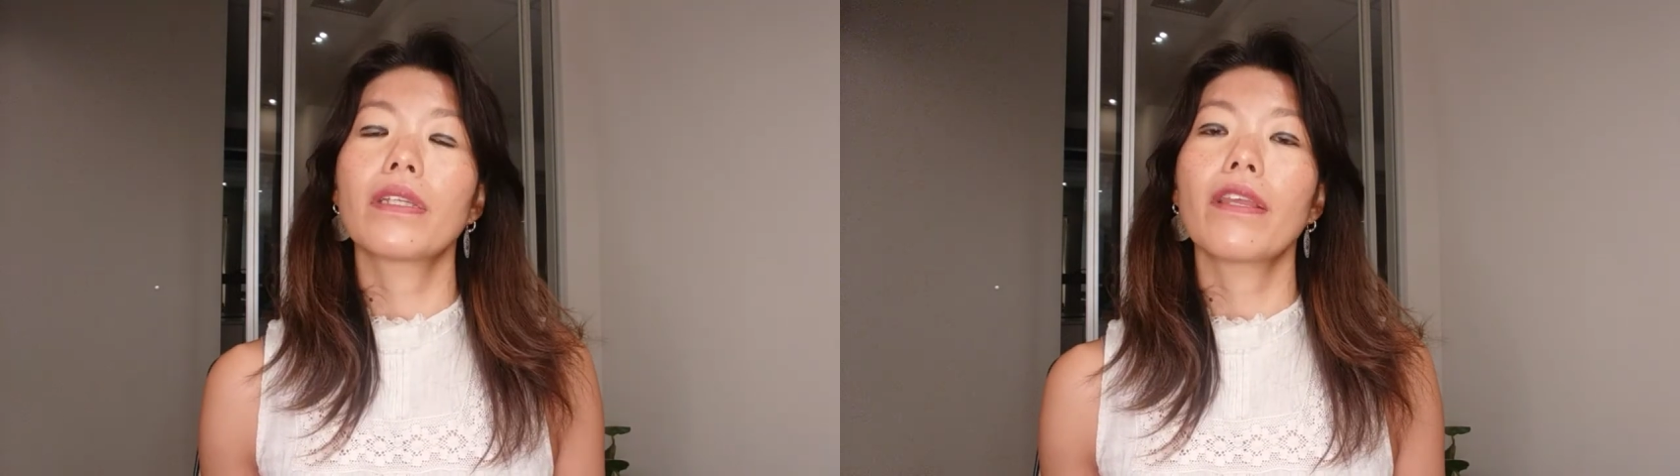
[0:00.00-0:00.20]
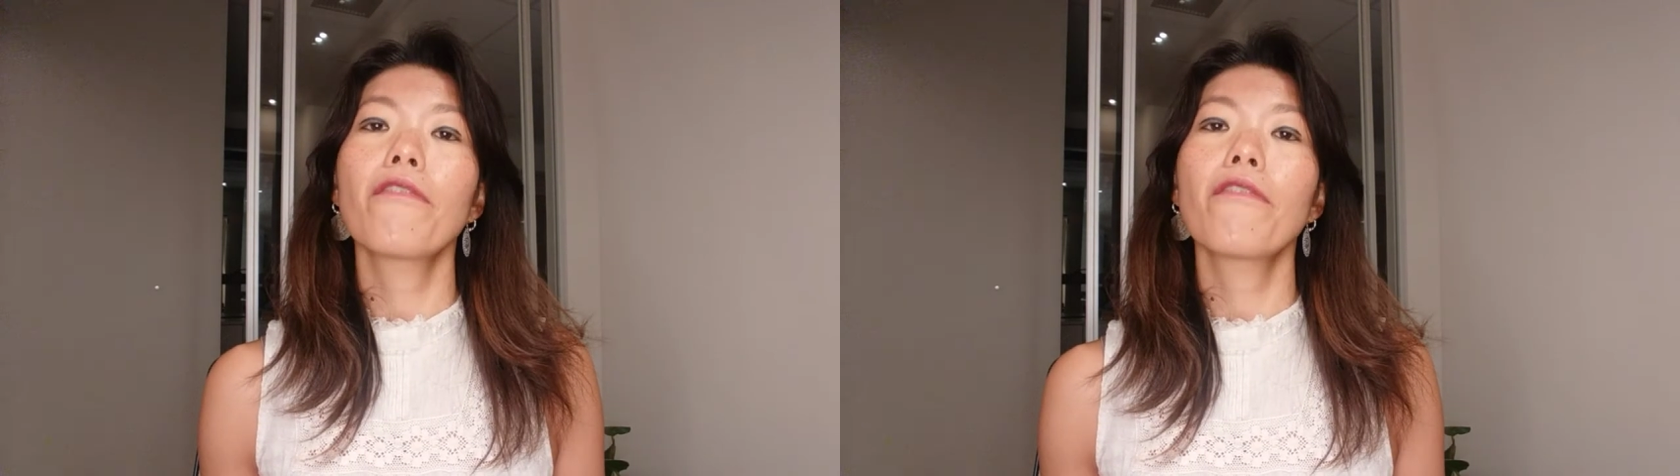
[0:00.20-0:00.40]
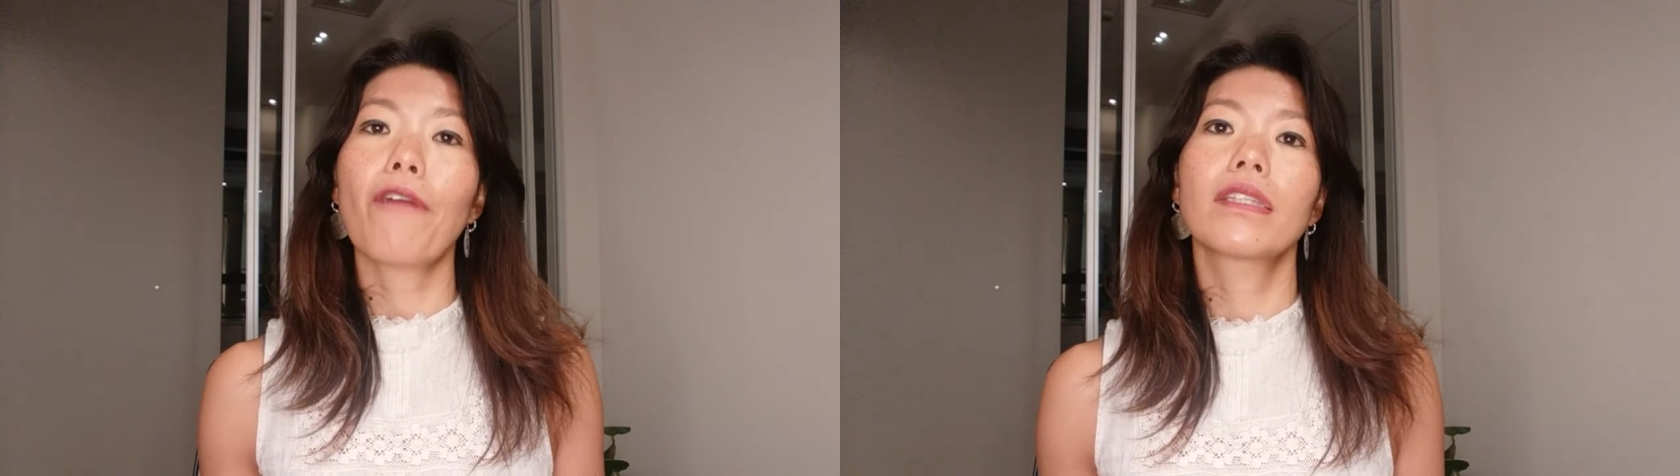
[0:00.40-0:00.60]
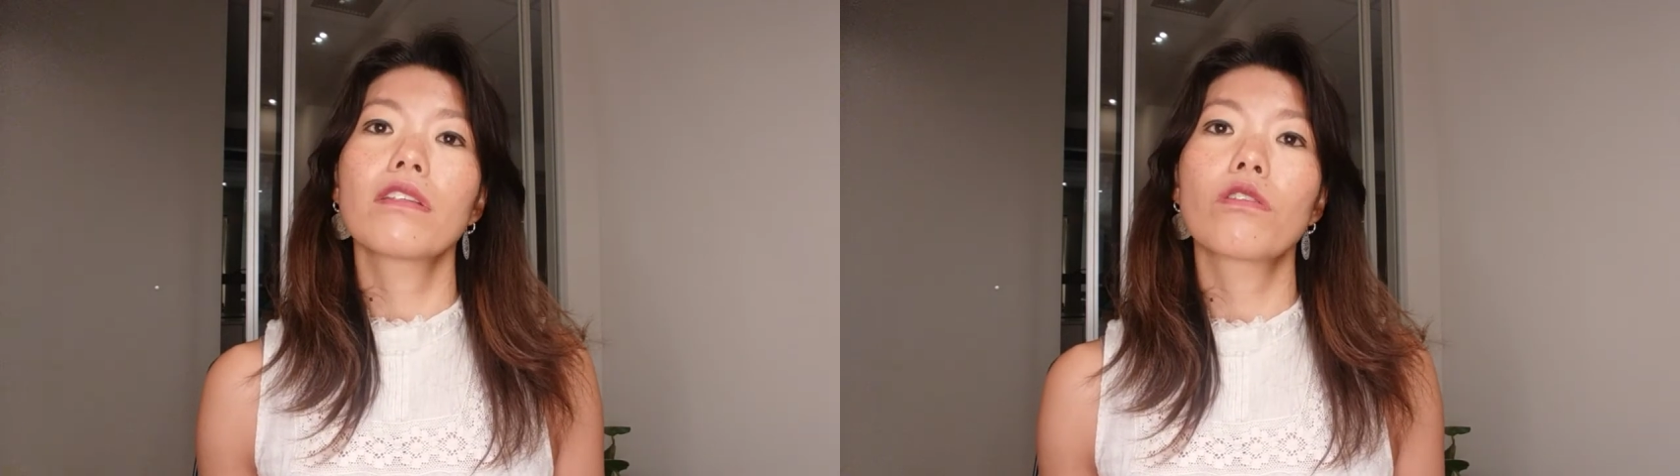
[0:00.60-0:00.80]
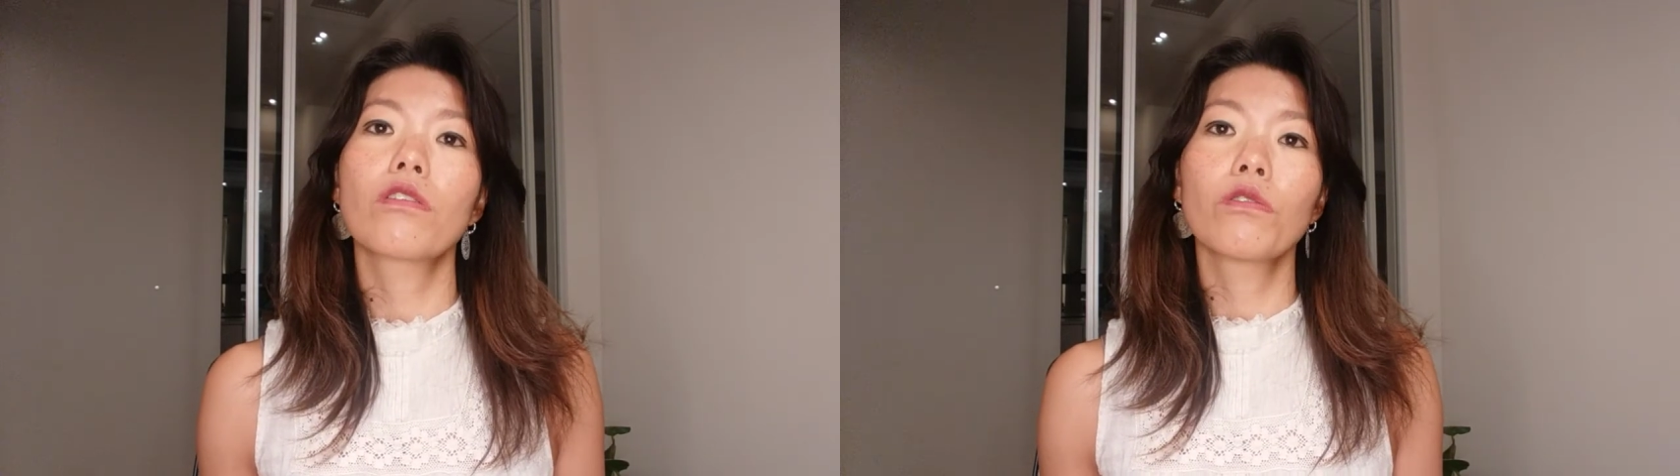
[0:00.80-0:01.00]
in finding
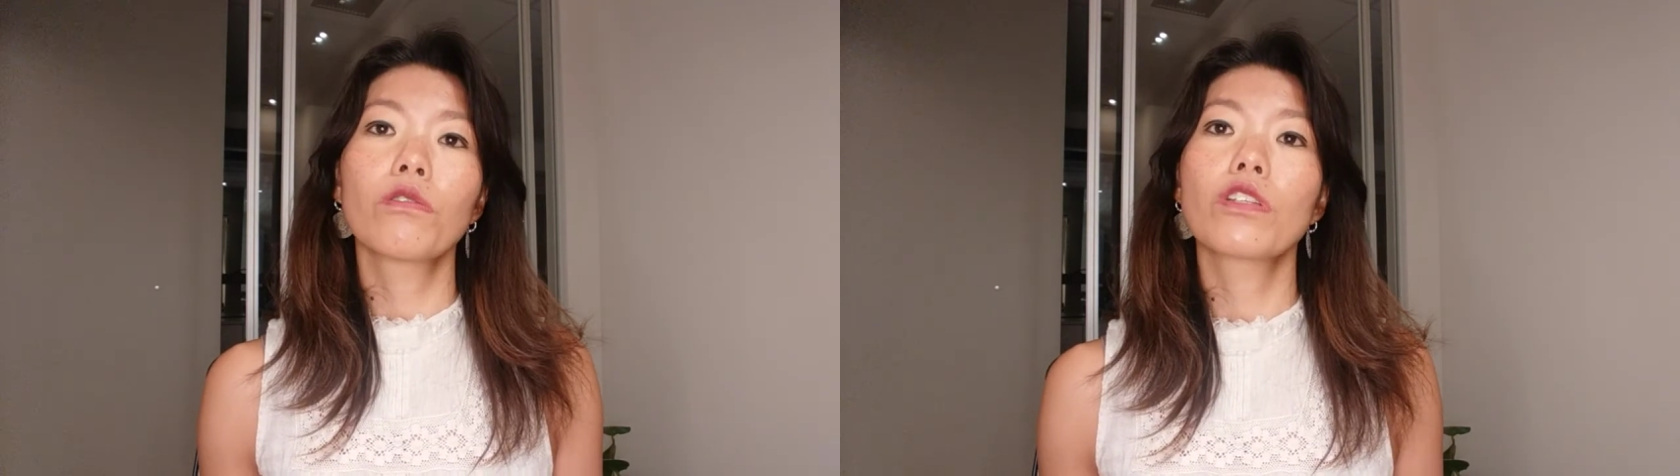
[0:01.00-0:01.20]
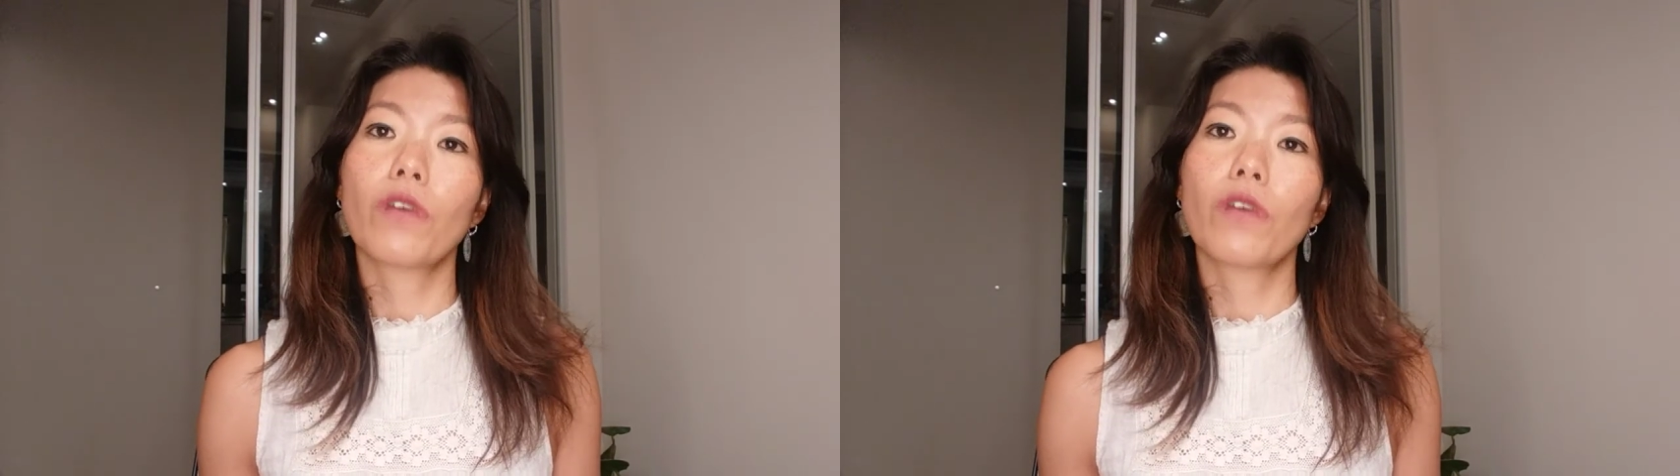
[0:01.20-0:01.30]
solutions to